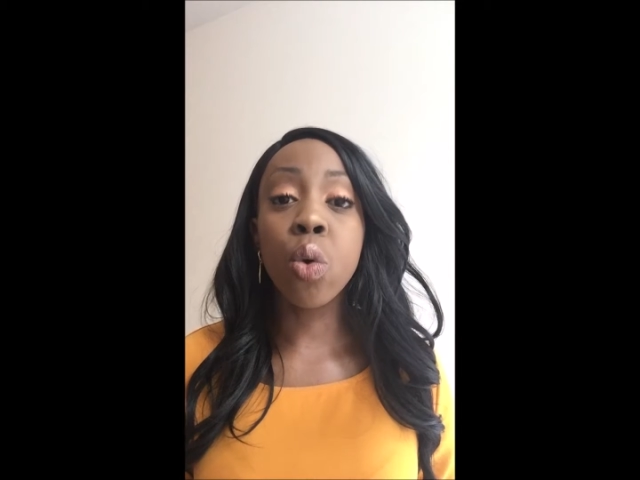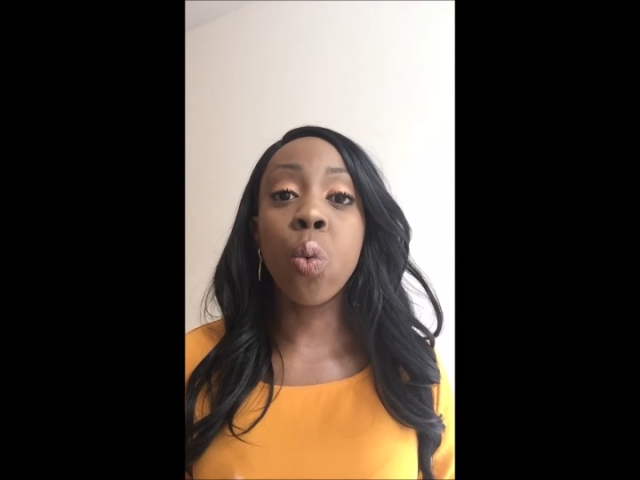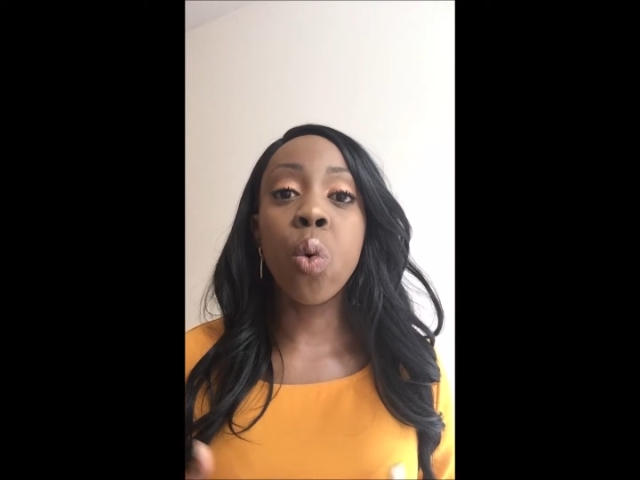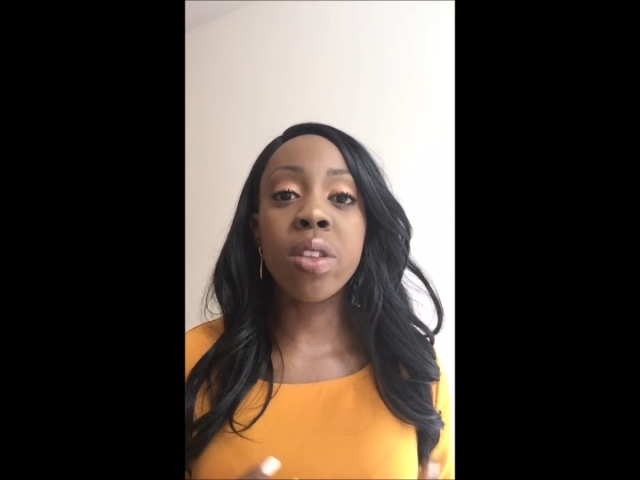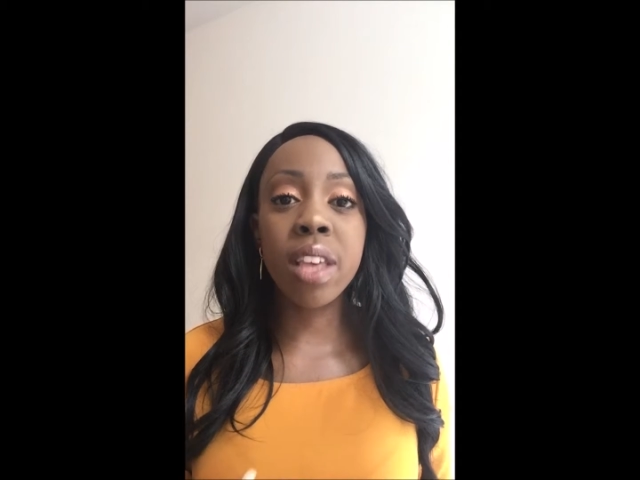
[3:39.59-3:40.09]
who
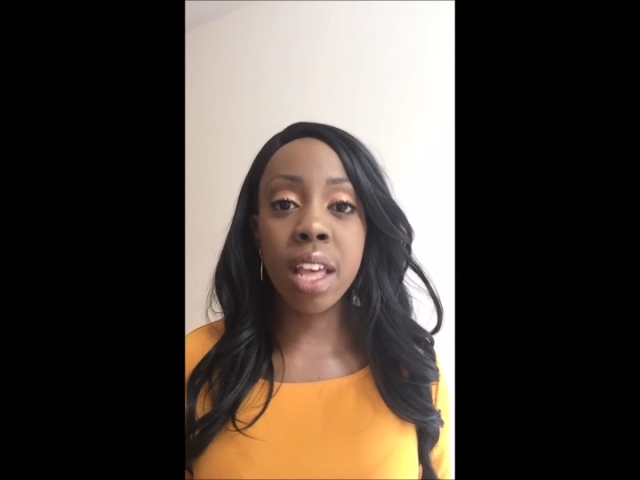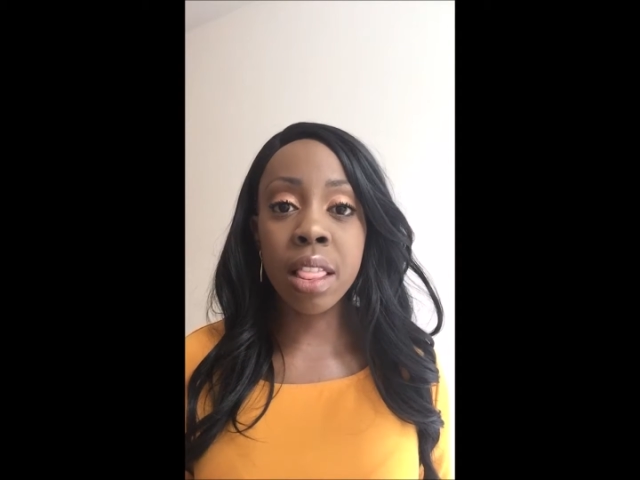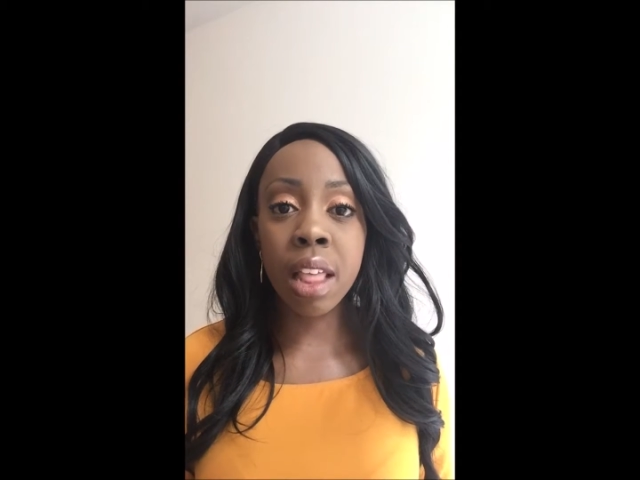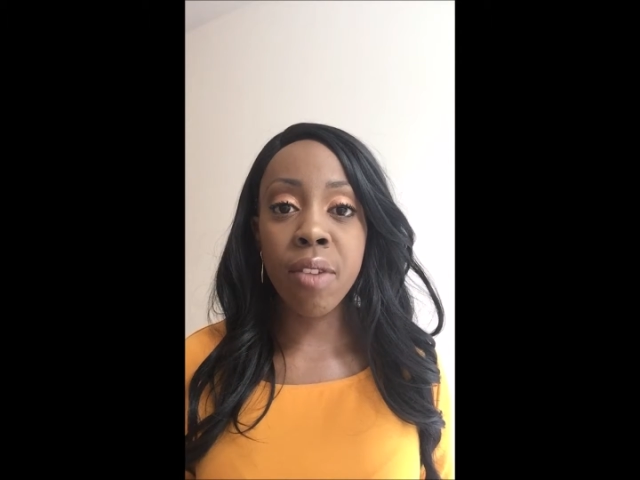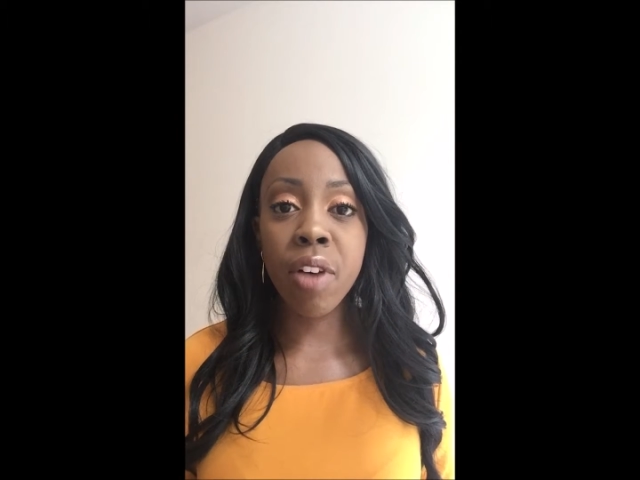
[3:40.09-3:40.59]
walks
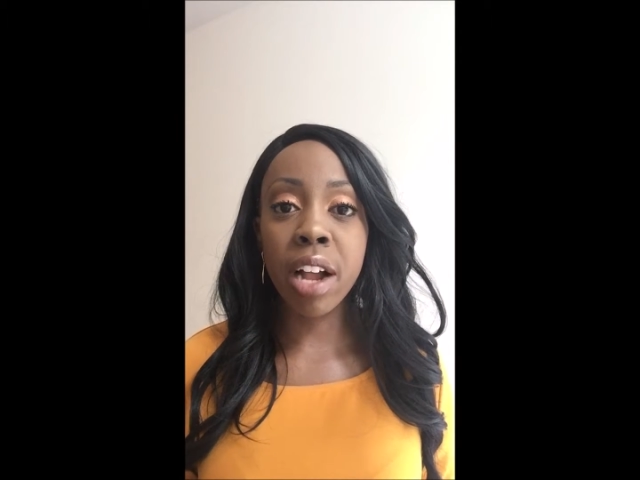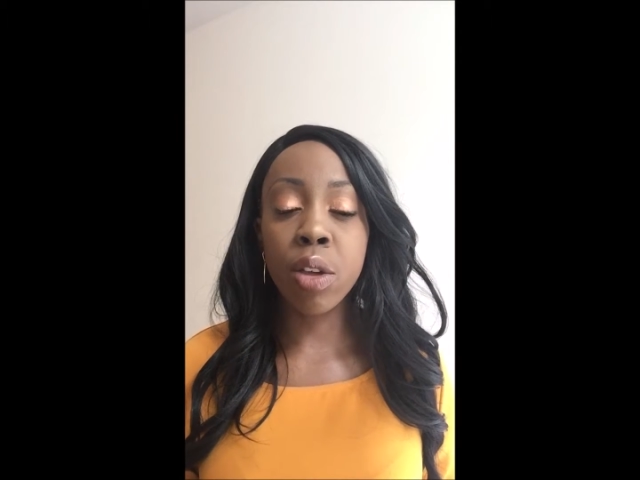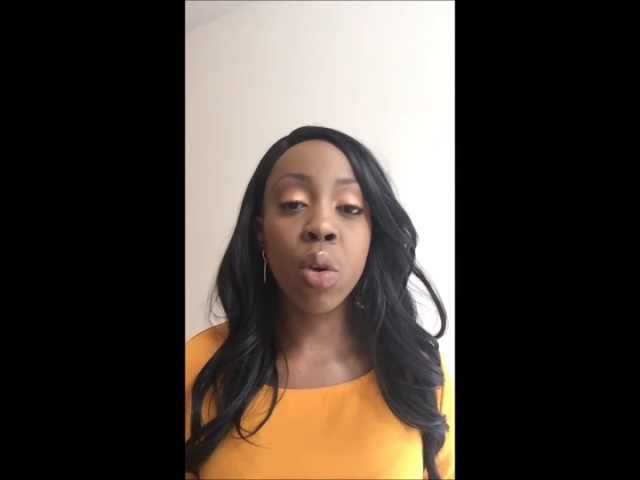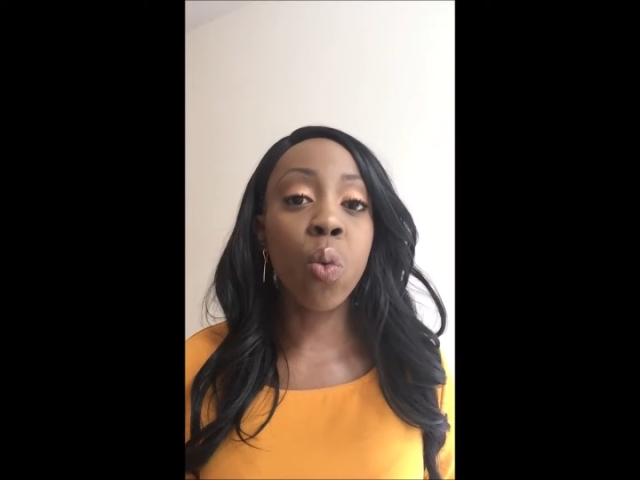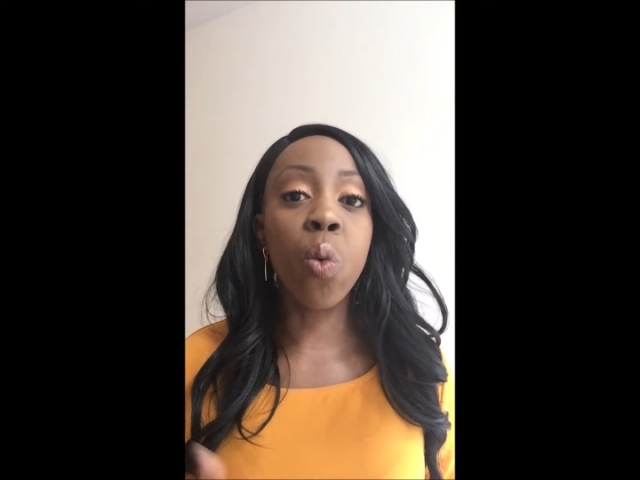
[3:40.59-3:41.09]
in their
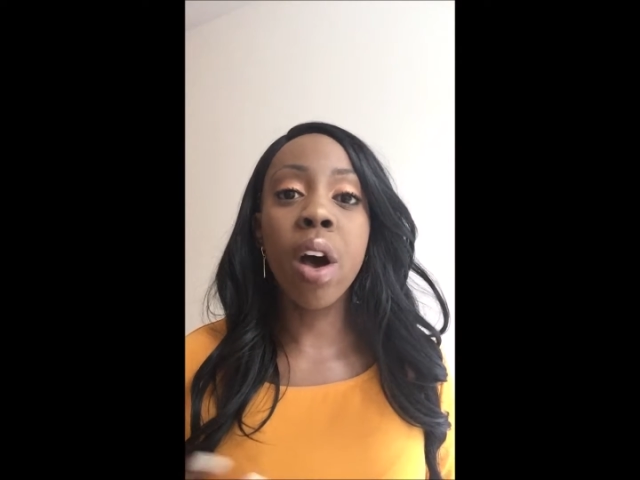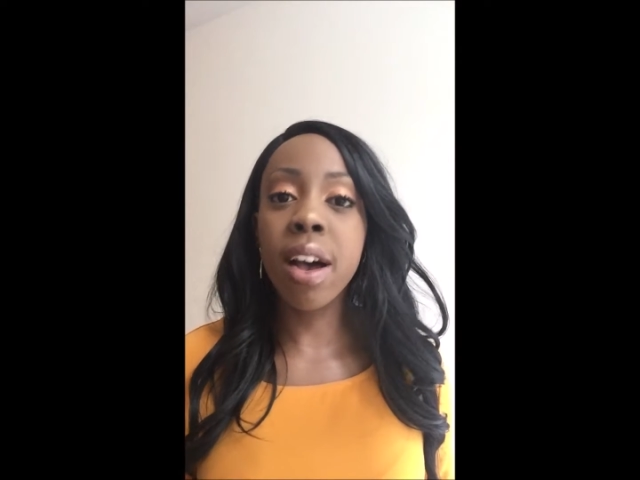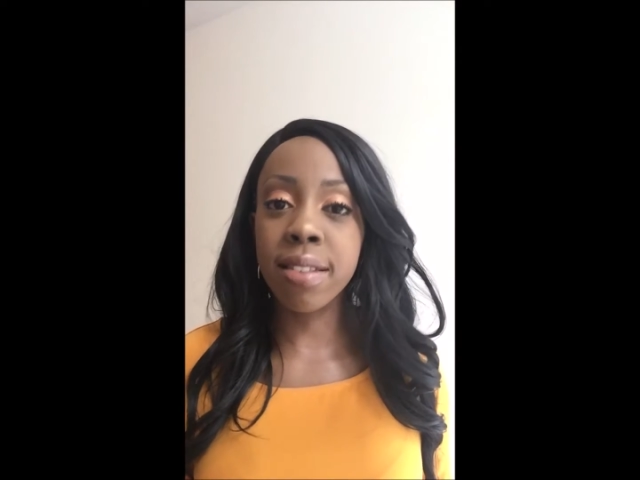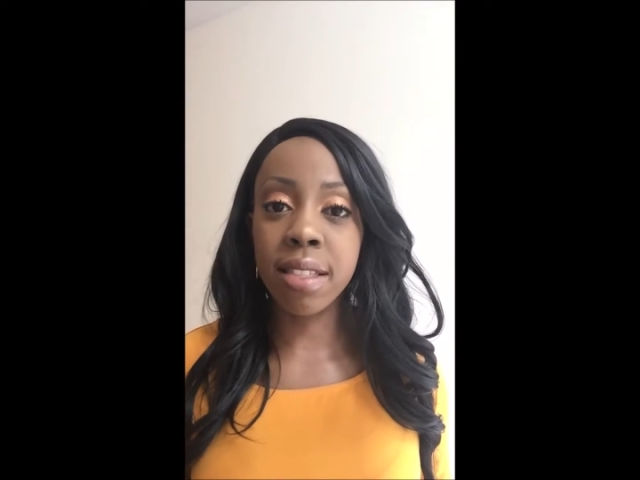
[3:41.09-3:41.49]
value, who works